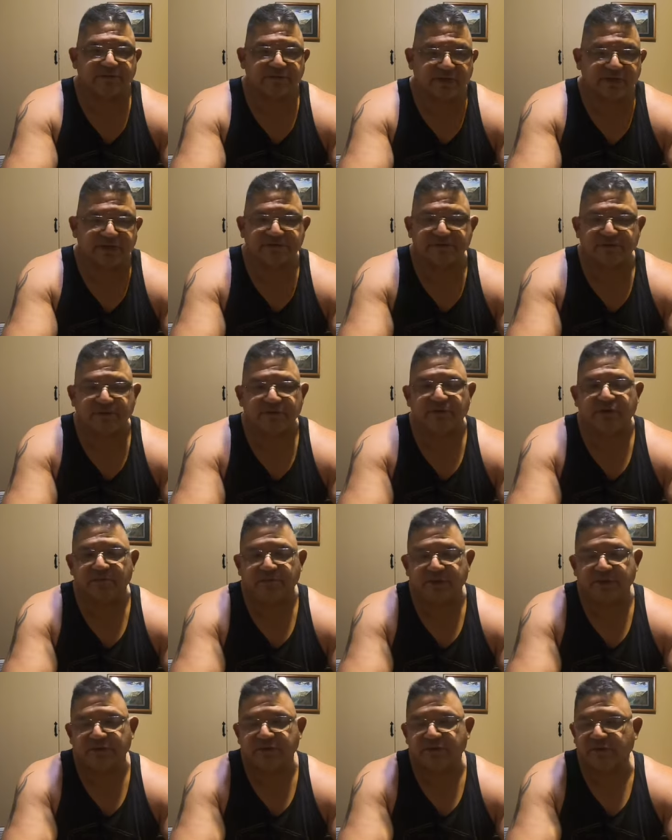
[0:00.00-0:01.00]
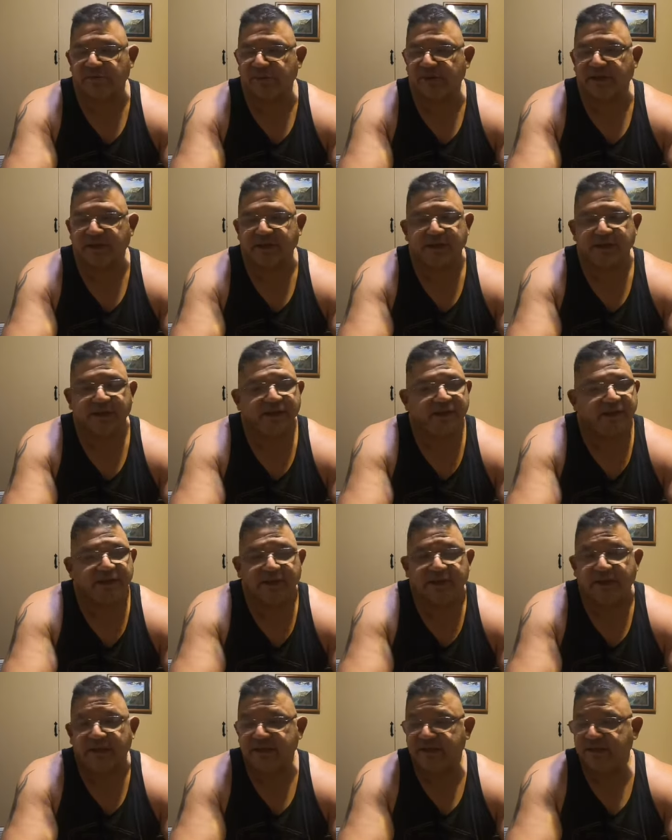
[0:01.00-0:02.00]
like he's only going to play quarterback.
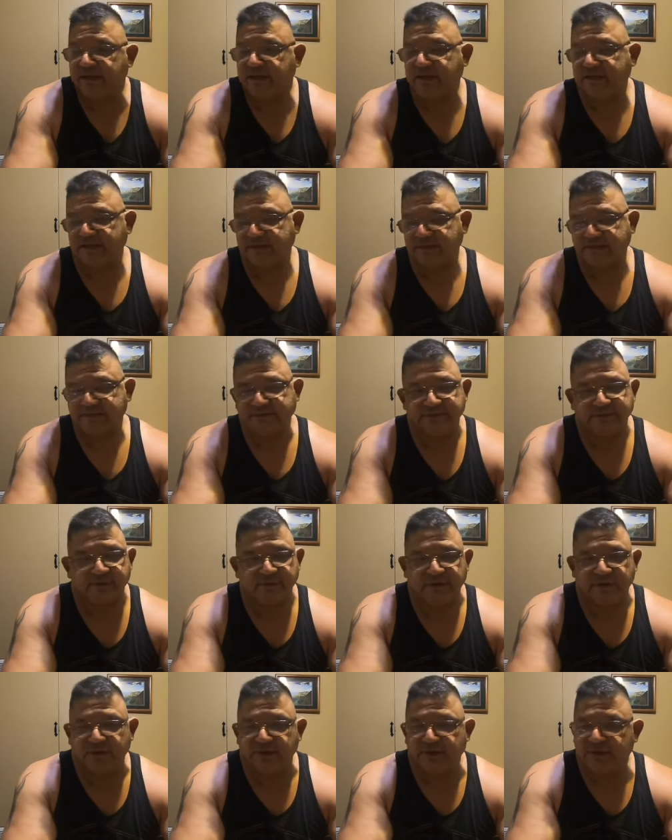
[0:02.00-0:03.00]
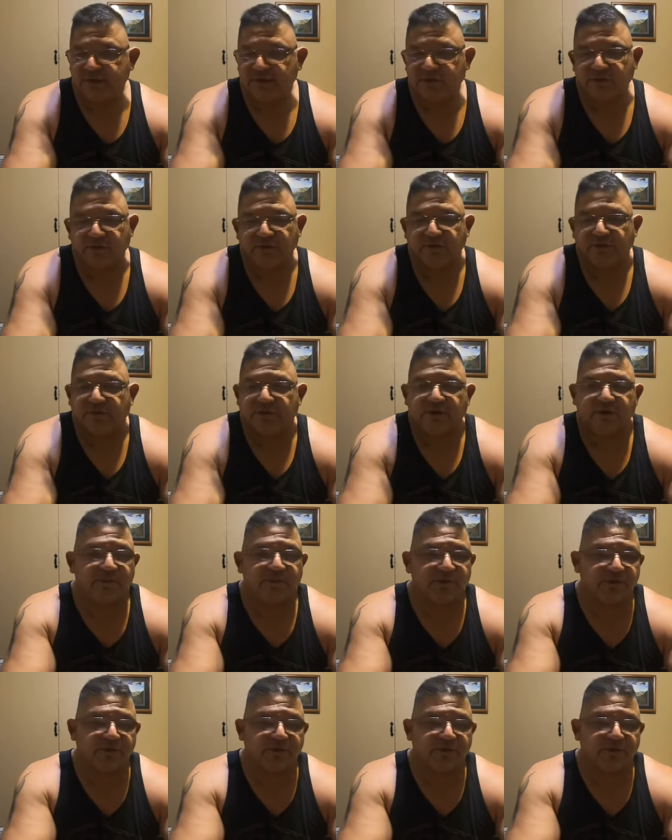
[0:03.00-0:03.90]
I get it. You only want to be a